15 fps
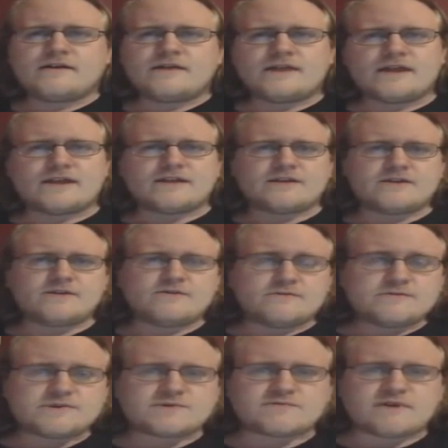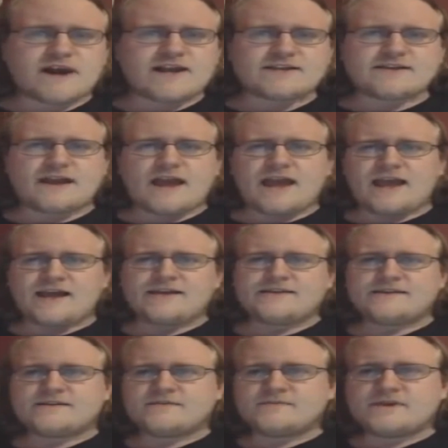that use
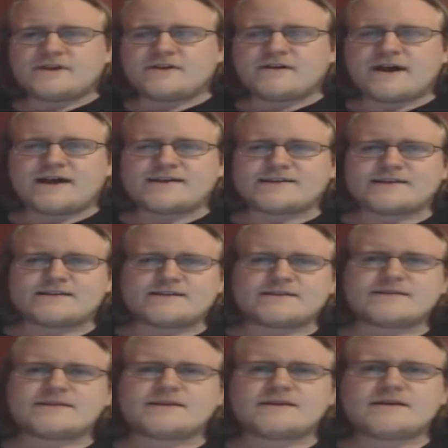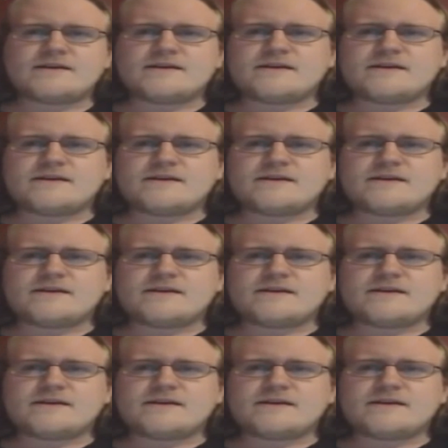right-handed amino acids.